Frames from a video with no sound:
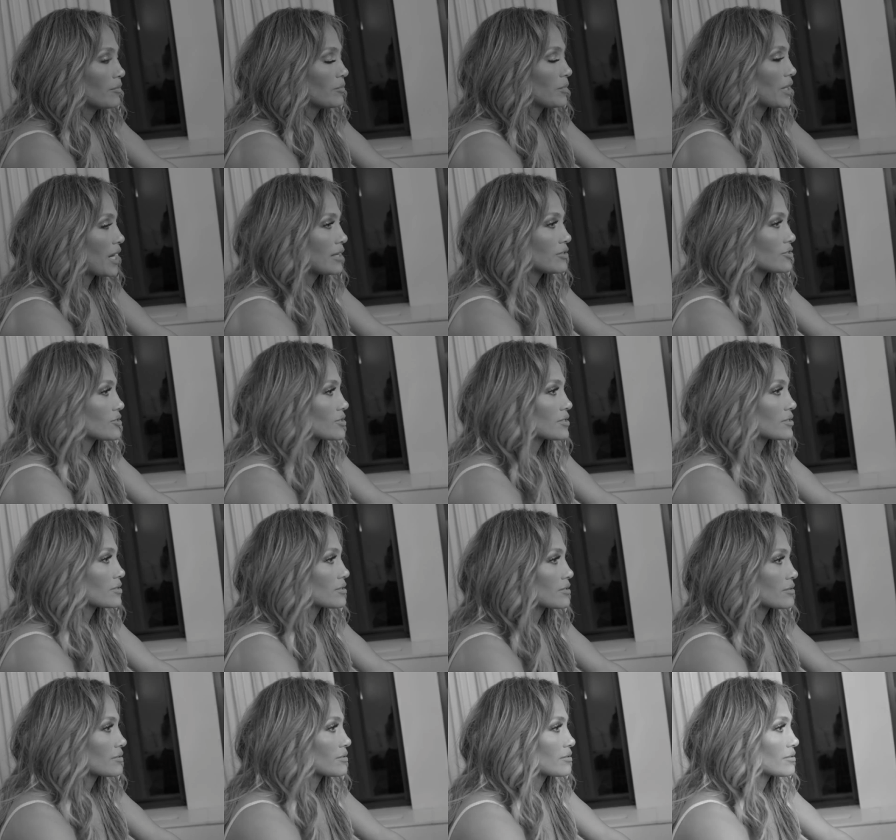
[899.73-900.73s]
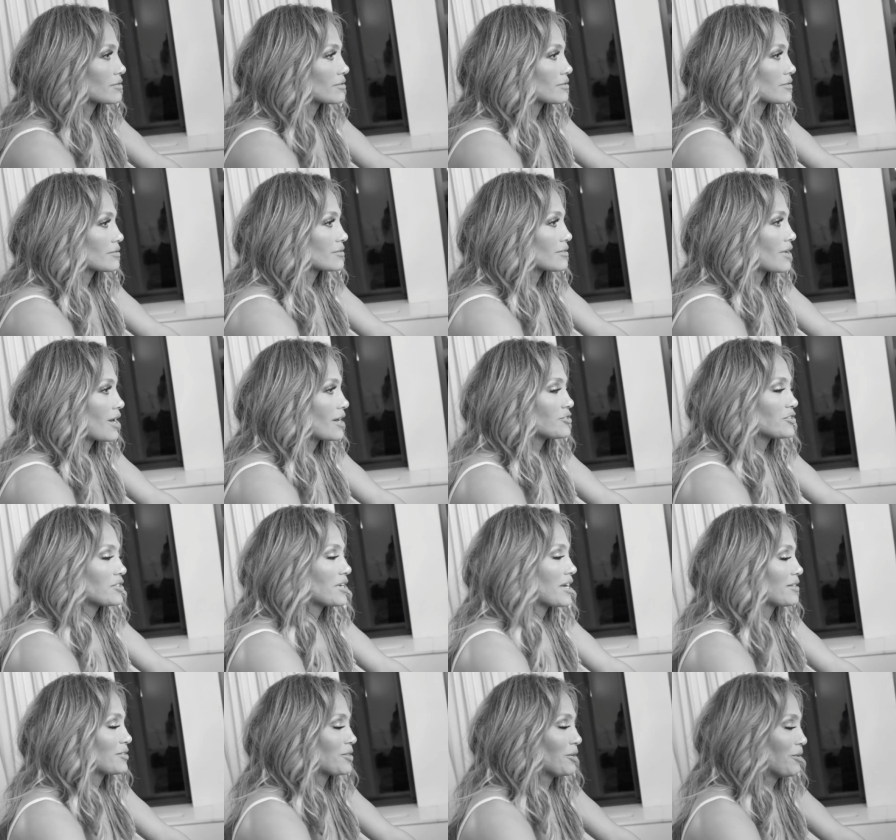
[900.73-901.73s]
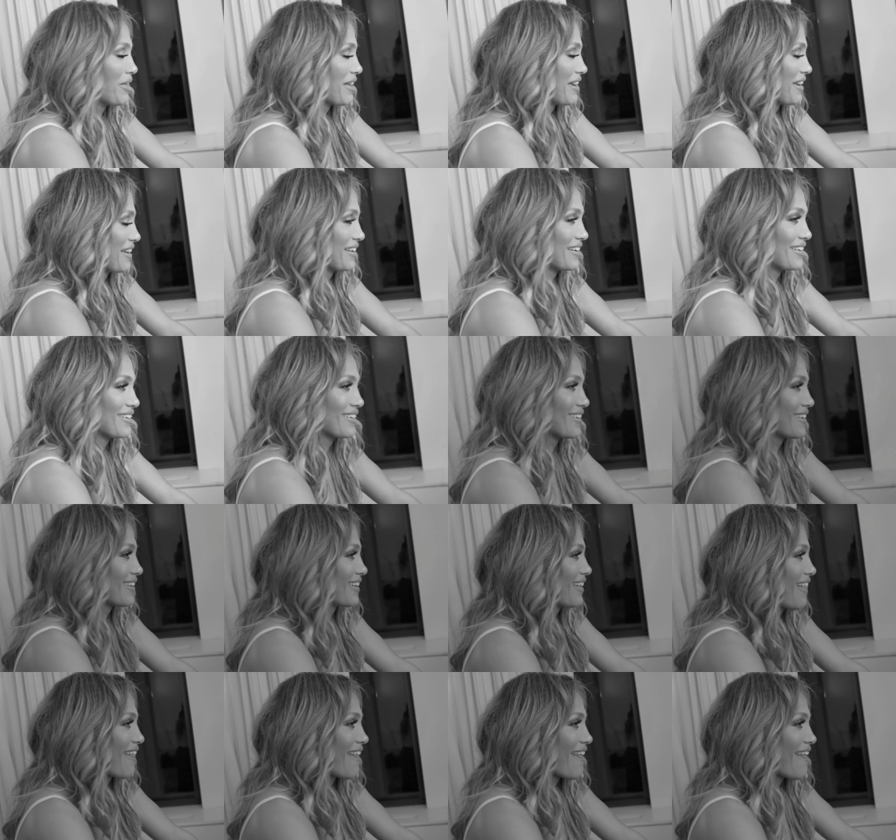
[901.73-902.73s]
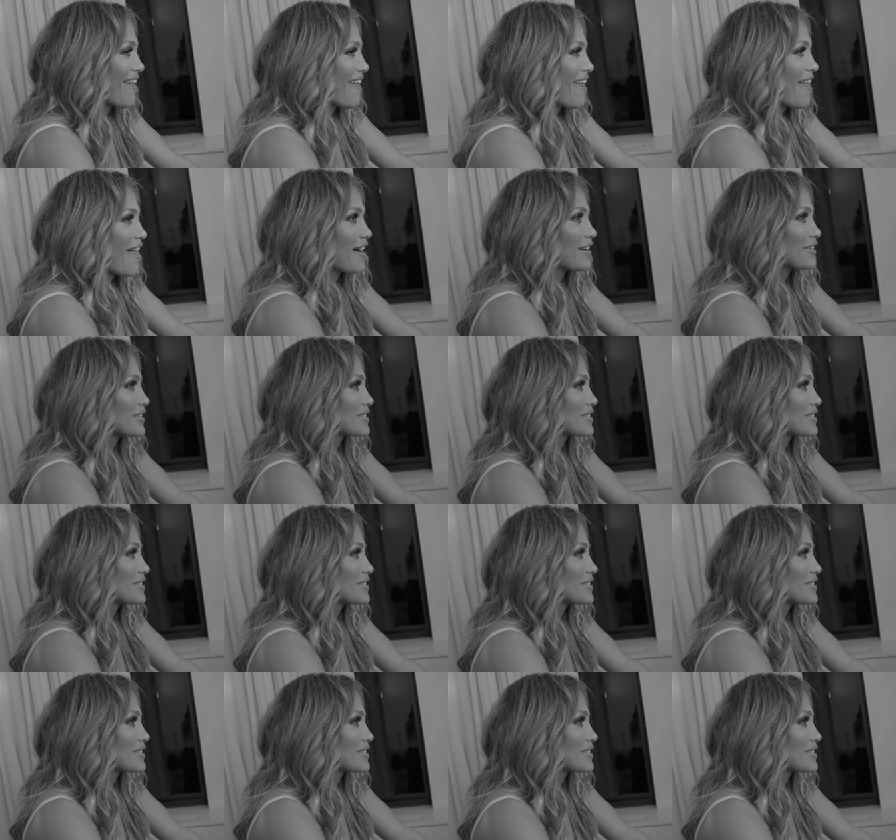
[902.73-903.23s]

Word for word: But I just I just can't do that.